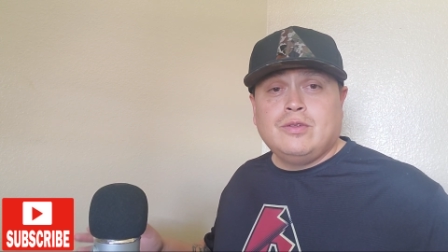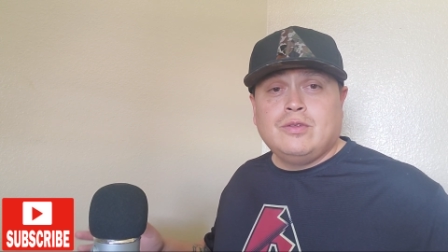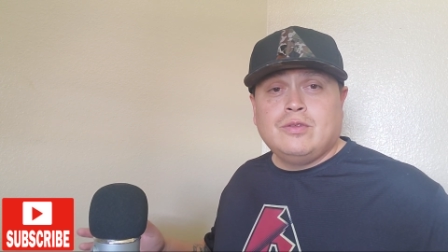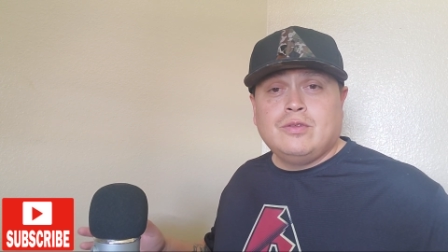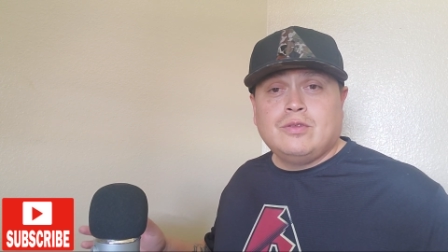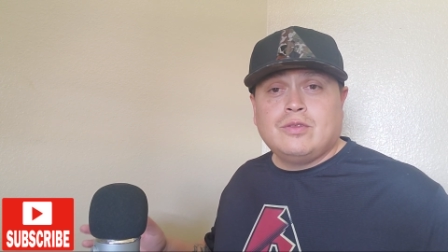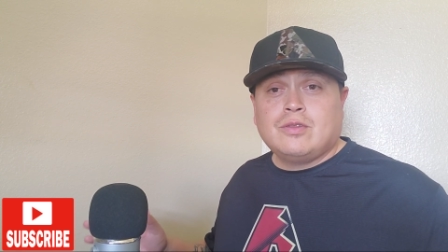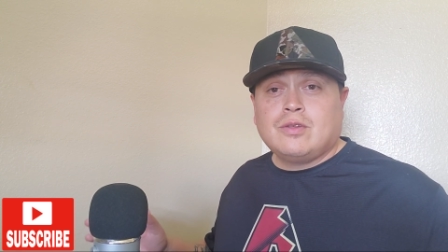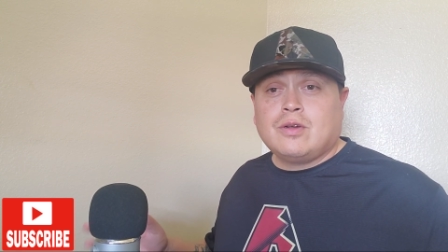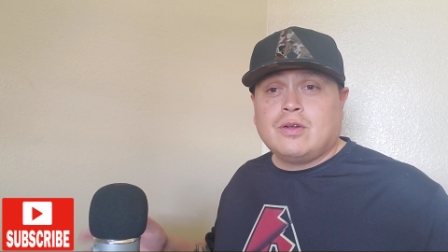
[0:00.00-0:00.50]

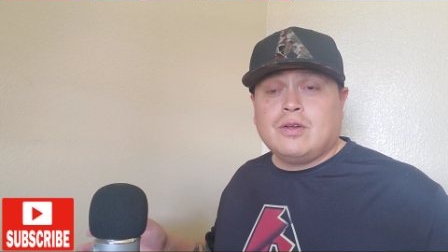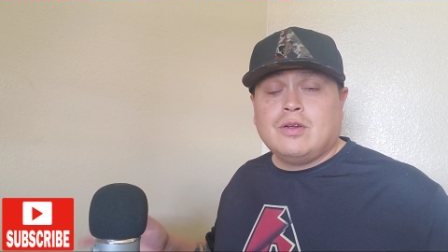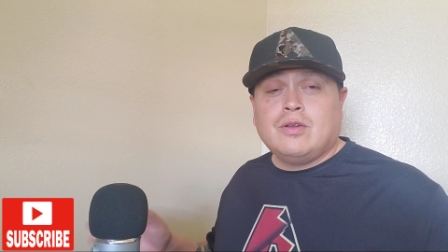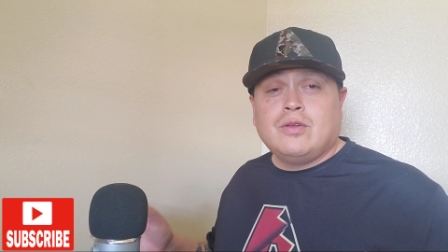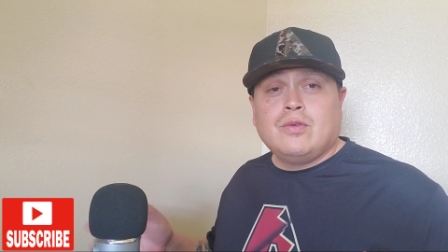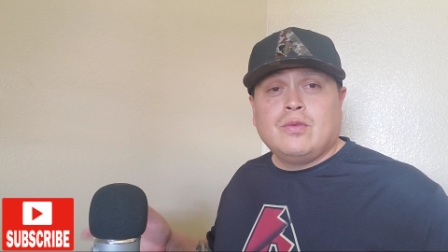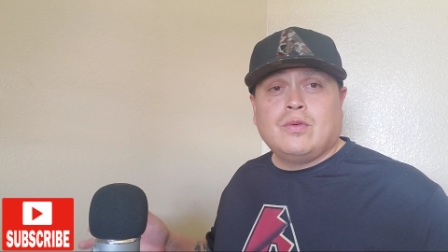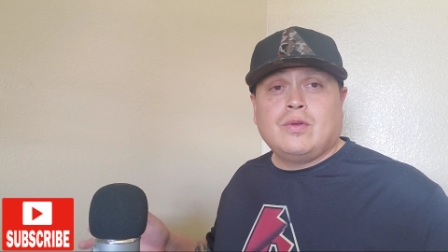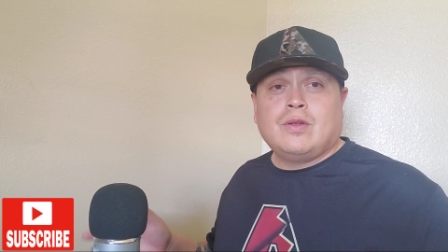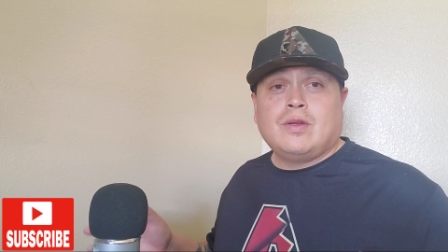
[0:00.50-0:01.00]
started
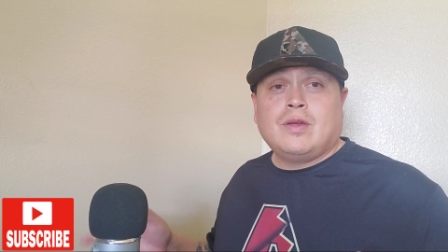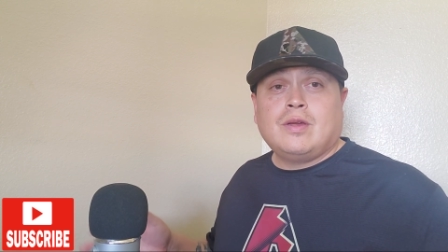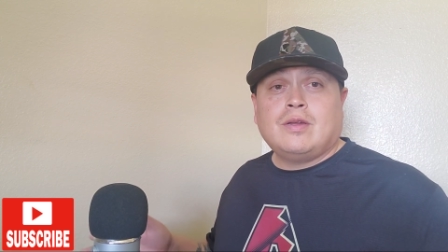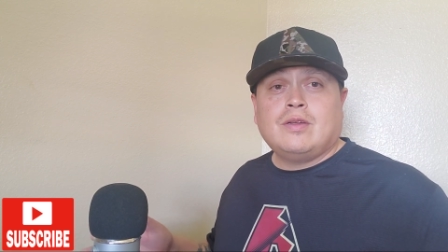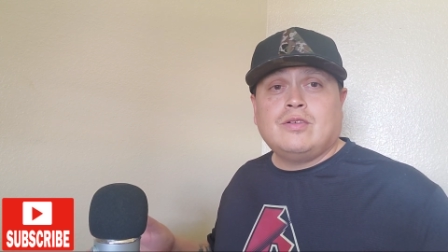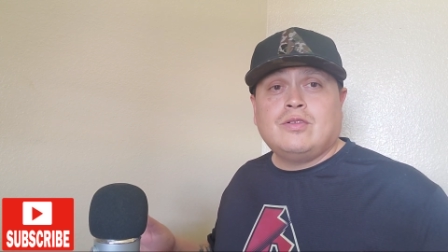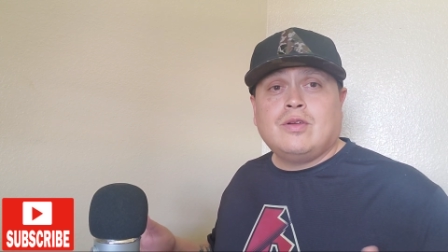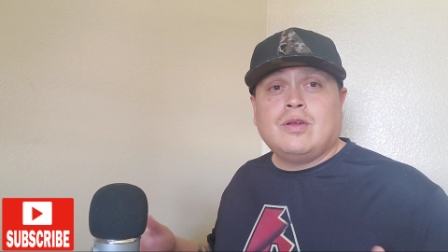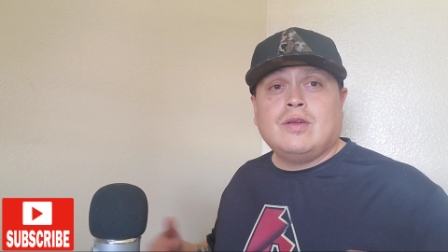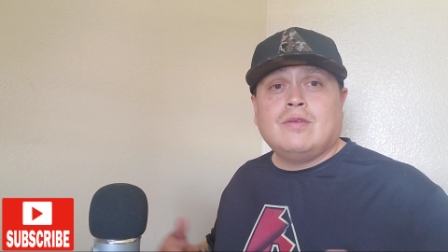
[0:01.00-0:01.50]
knowing how to
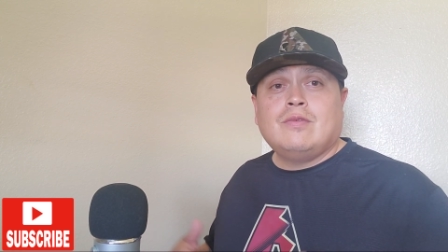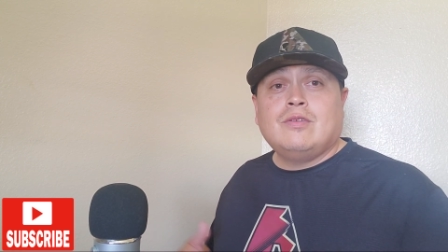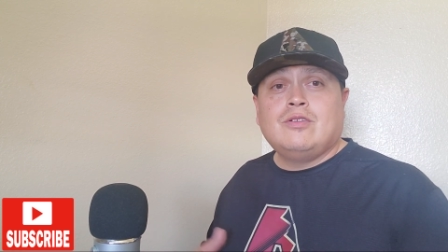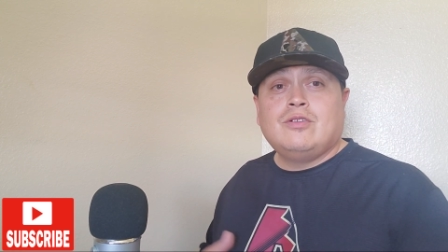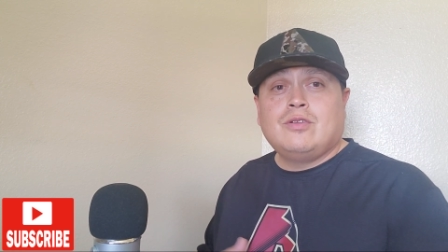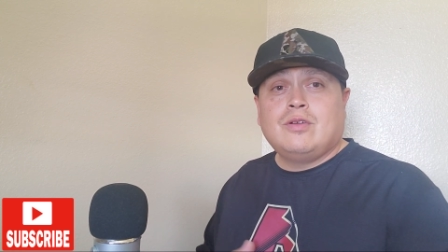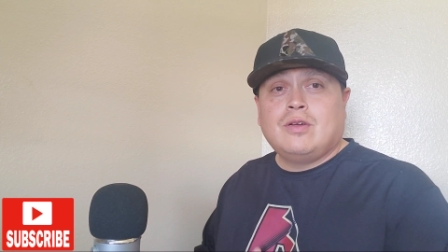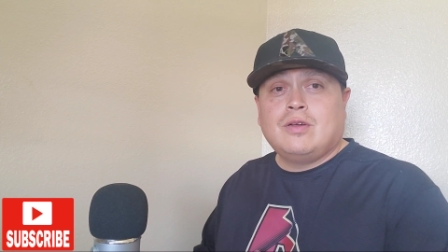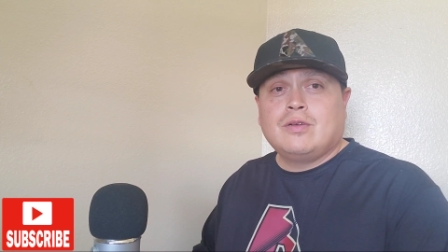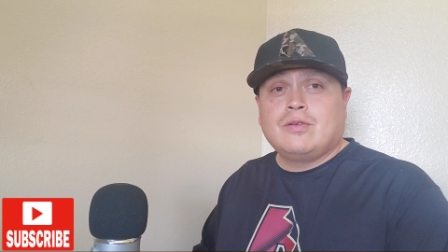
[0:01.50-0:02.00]
drive a
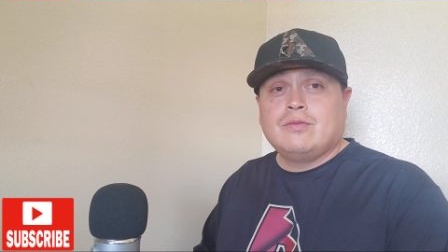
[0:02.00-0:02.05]
truck.